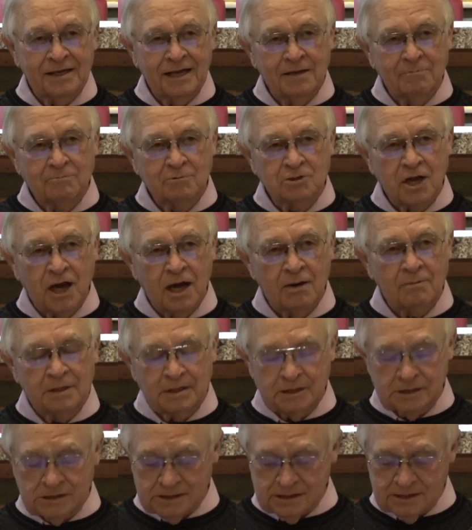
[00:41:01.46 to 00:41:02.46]
named
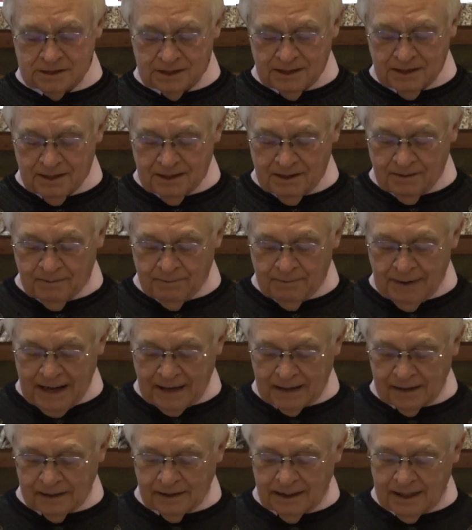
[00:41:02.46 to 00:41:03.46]
Thomas
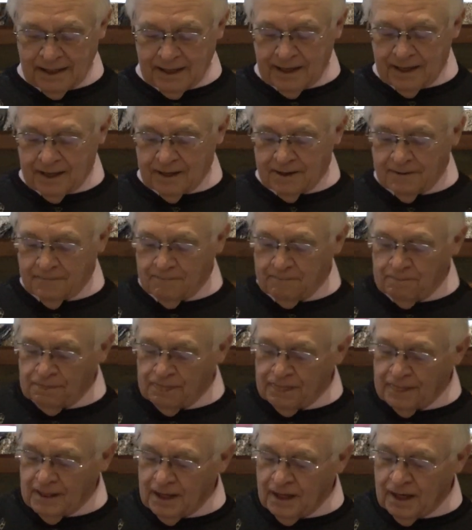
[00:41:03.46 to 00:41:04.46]
Macaulay,
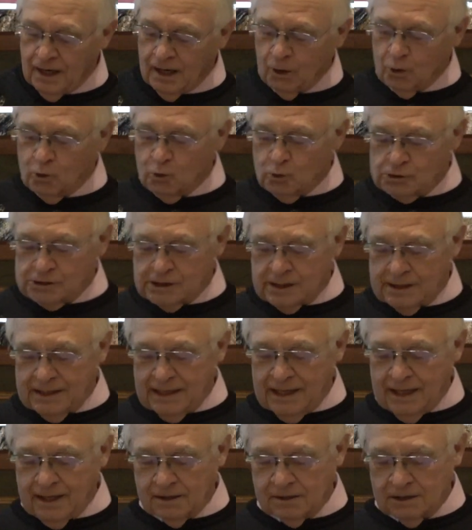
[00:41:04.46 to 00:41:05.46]
uh, who's an
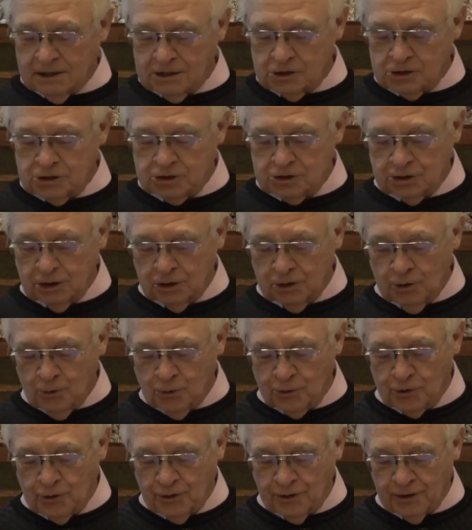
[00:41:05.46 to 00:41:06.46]
English
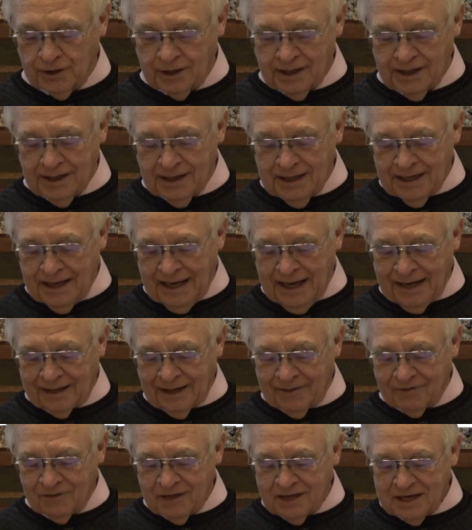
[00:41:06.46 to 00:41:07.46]
Lutheran, and
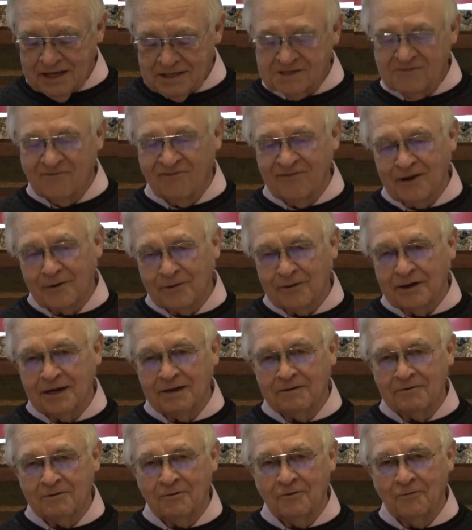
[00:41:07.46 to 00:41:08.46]
I think he's
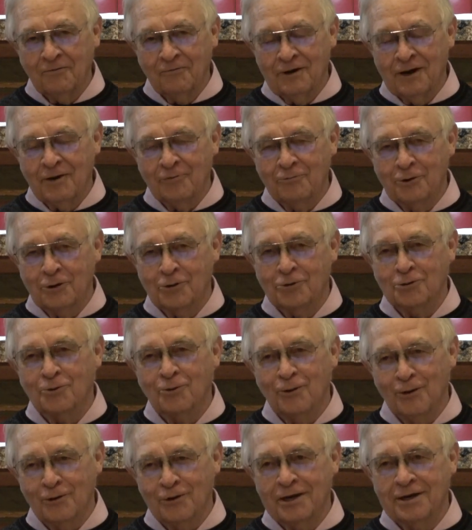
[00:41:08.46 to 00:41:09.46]
very well worth
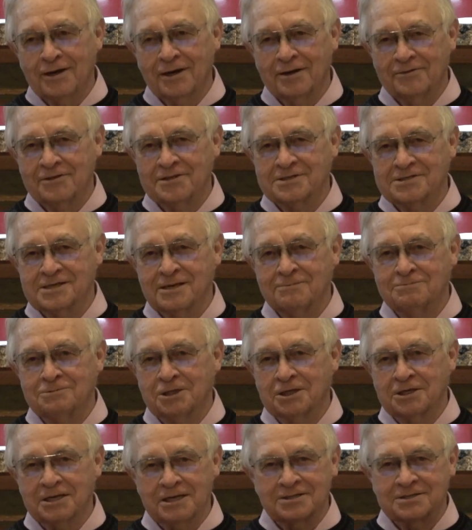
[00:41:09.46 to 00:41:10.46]
quoting on this
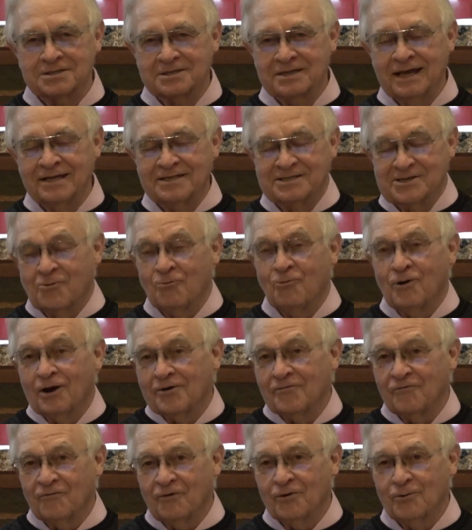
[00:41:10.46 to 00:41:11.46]
subject. It, it's a
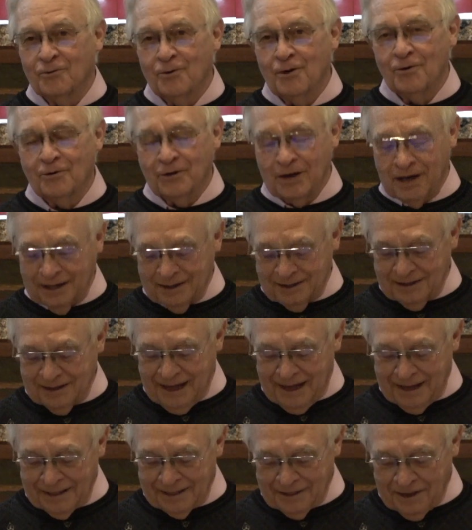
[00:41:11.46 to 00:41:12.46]
wonderful quote. I,
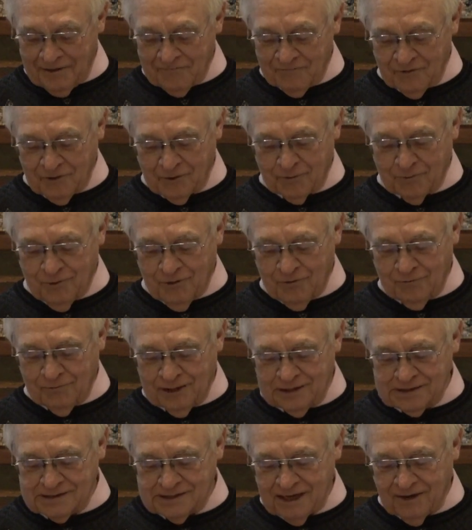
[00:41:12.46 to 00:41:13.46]
I love the quote
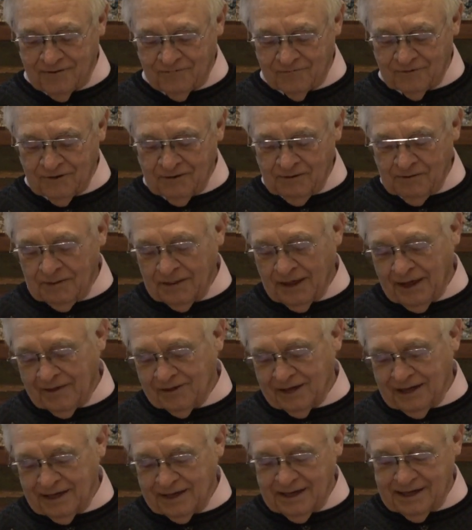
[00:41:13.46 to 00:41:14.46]
myself. I
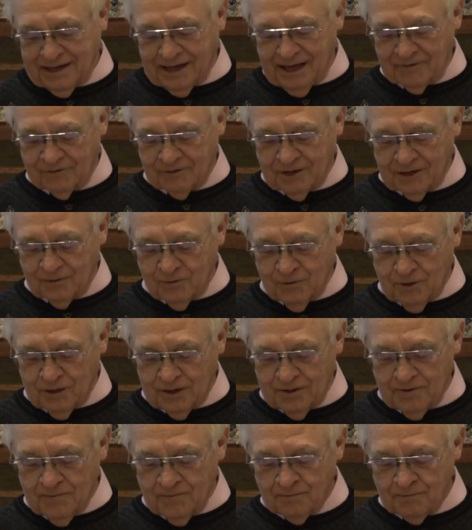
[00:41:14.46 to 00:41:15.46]
think any Catholic would.